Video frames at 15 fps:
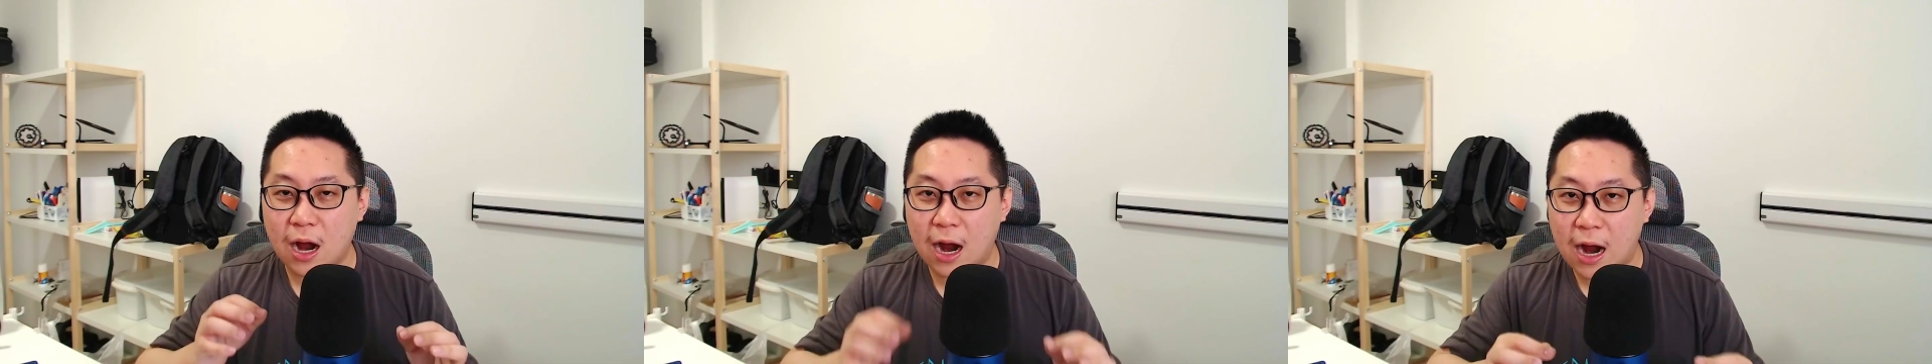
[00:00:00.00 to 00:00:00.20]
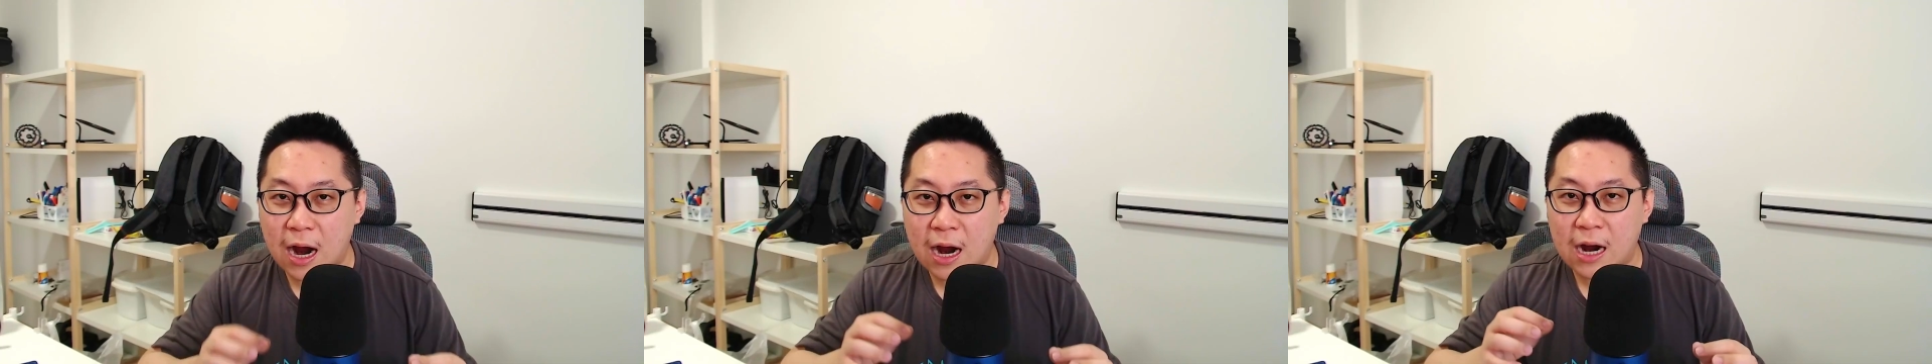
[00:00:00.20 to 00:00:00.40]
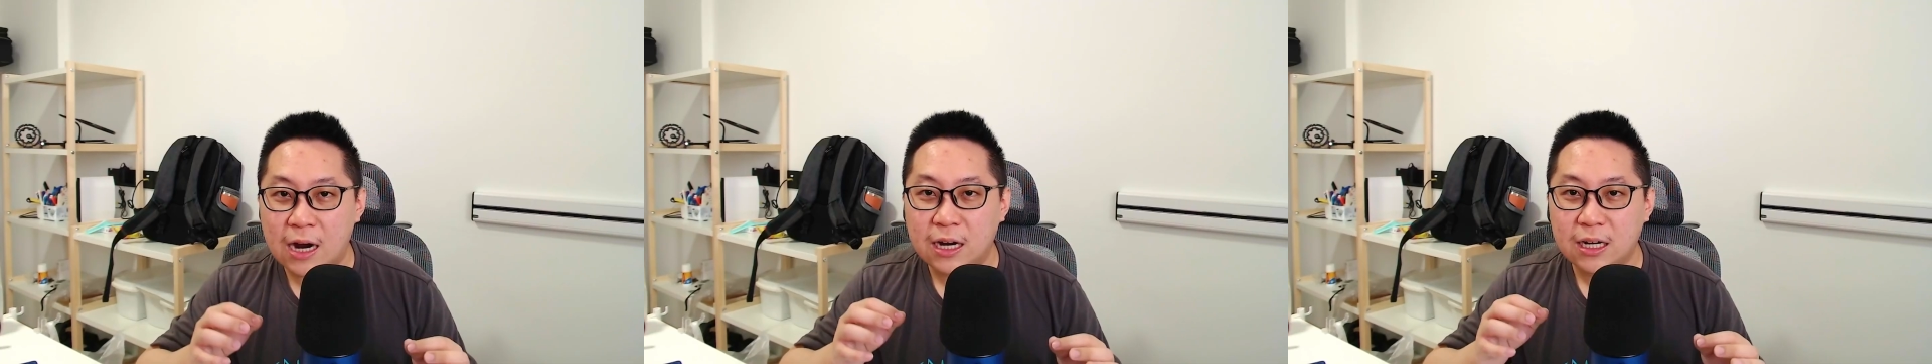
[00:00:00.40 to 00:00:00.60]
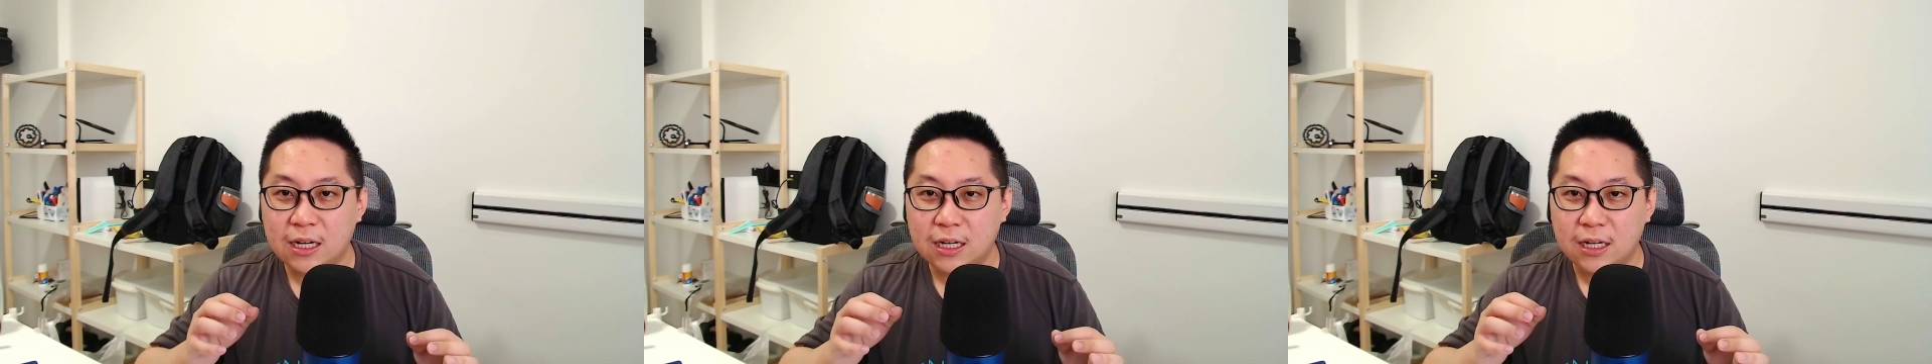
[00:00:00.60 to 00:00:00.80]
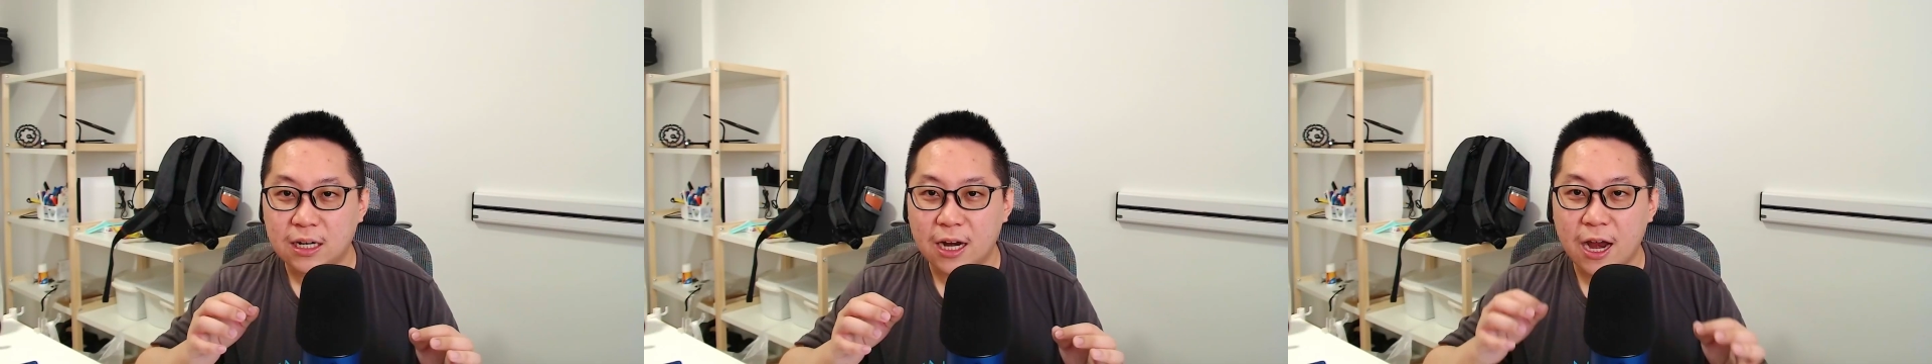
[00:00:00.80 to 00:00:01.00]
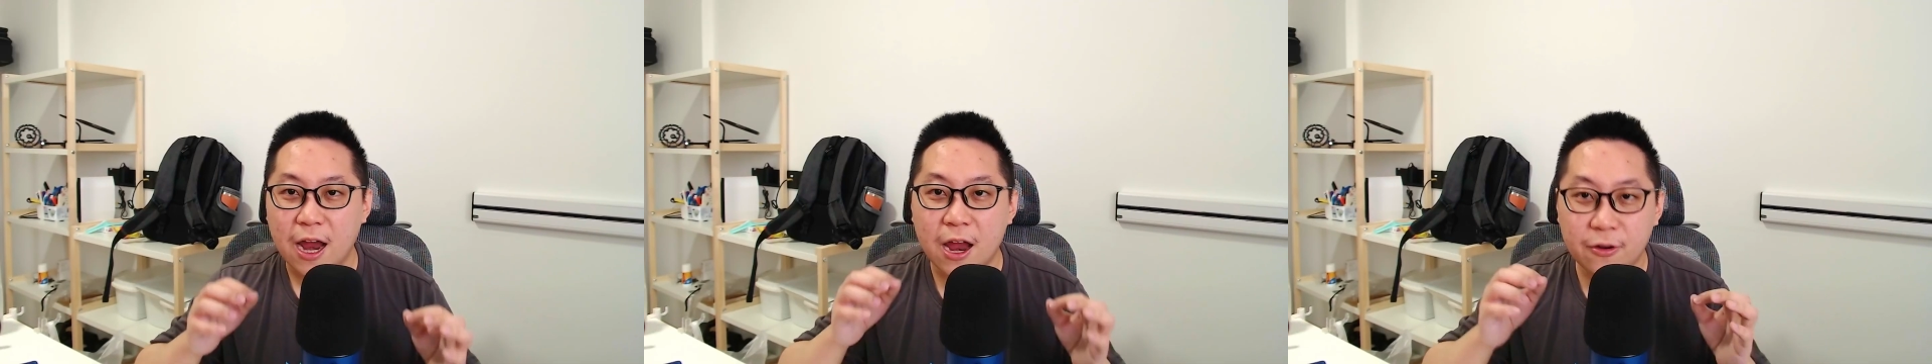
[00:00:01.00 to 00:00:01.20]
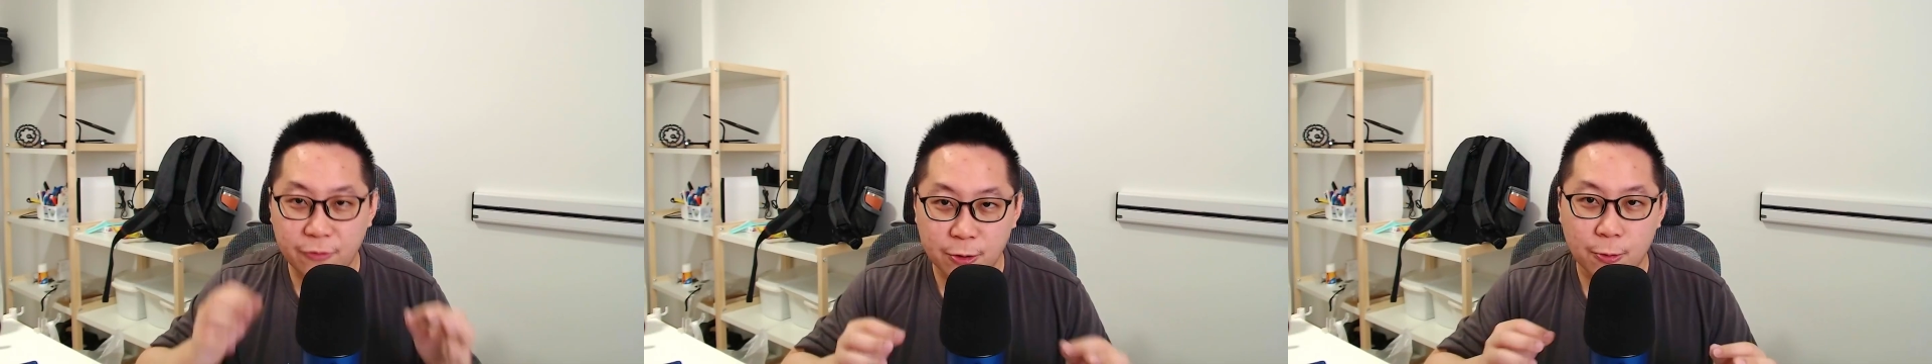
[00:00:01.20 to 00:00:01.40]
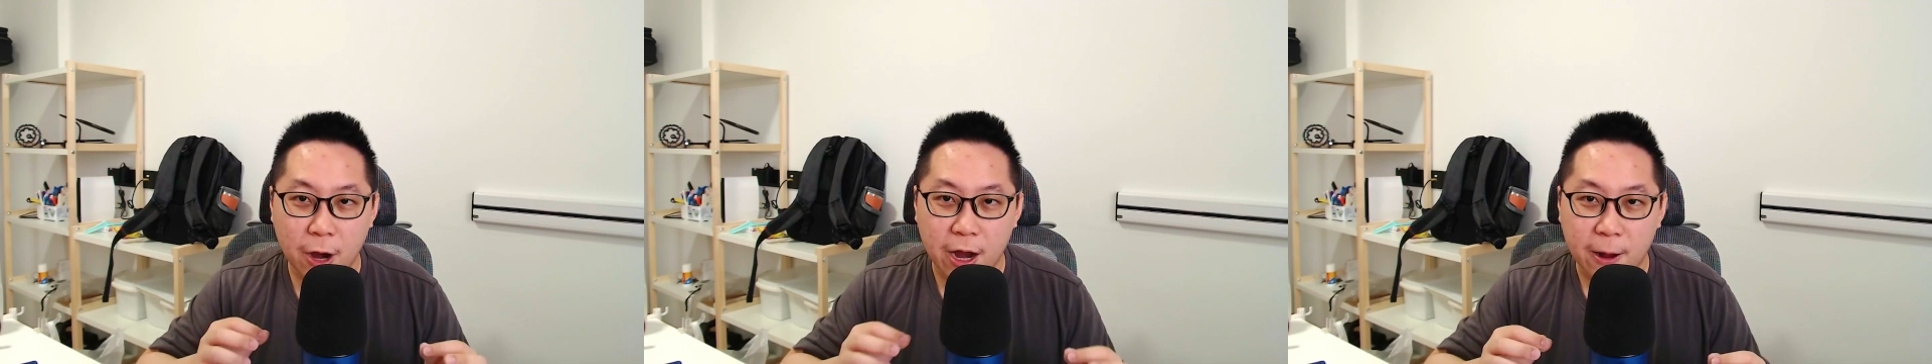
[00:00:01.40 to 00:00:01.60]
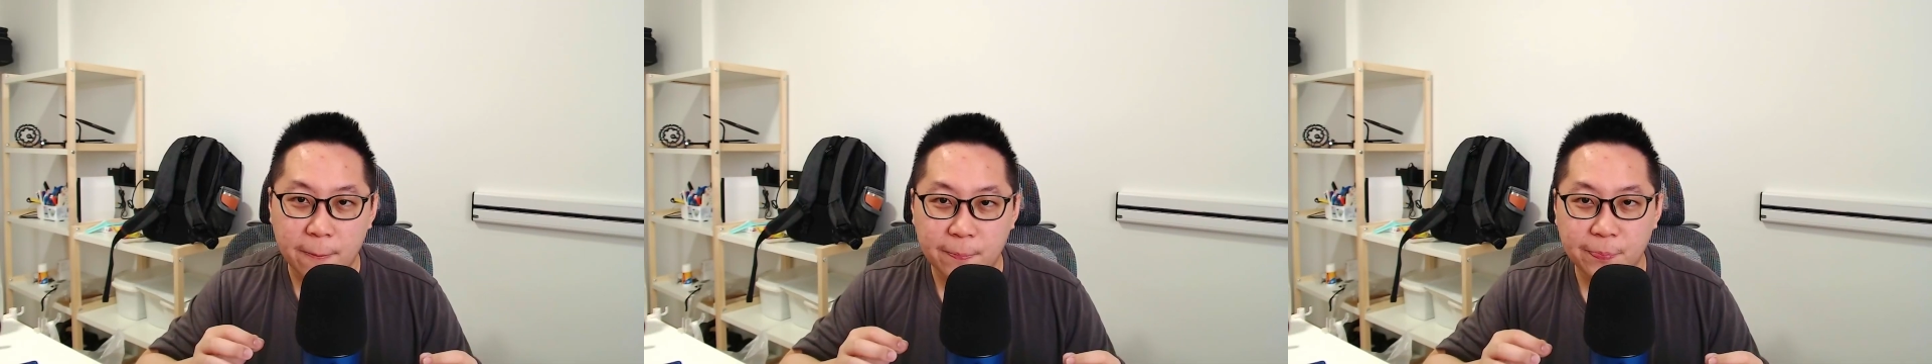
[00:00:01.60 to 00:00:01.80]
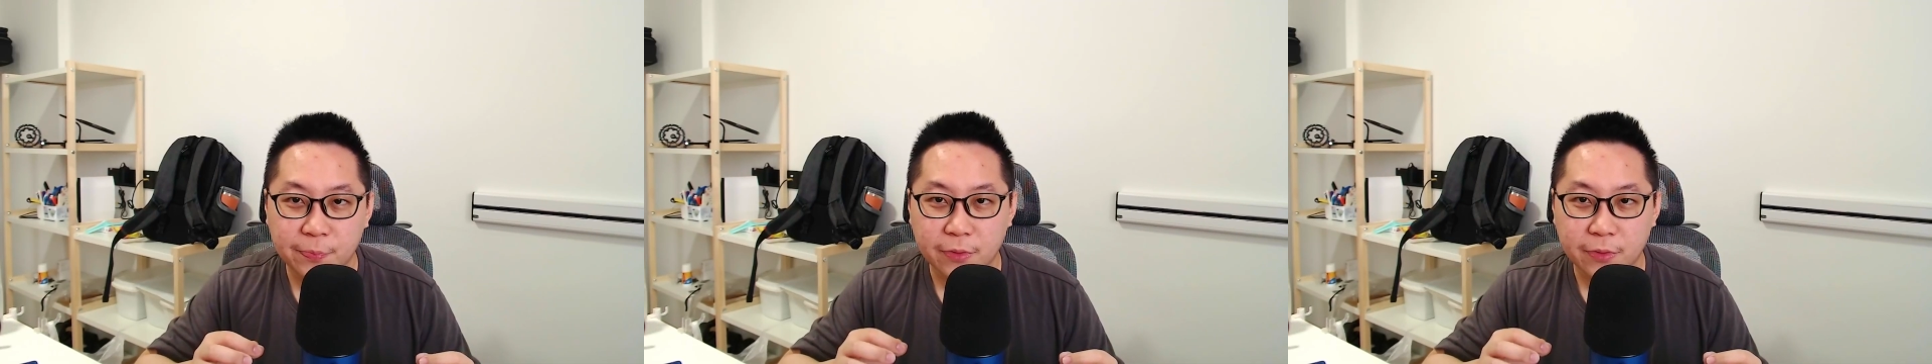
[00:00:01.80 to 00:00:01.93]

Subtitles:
are everywhere.